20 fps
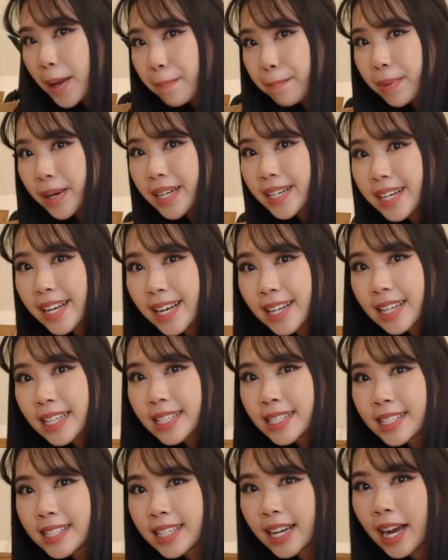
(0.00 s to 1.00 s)
But
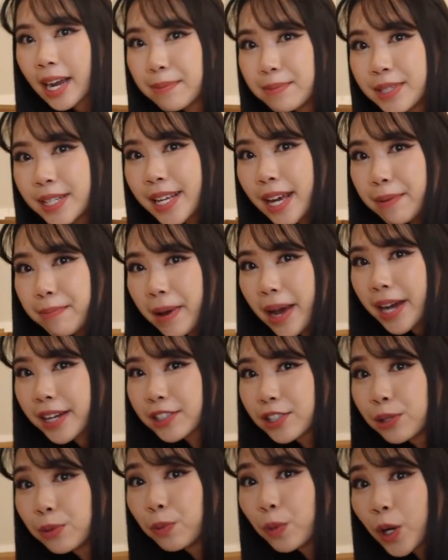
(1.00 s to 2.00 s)
yes, time to get back
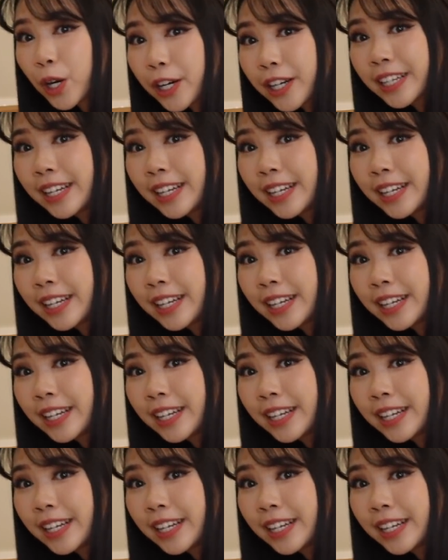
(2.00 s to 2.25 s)
to work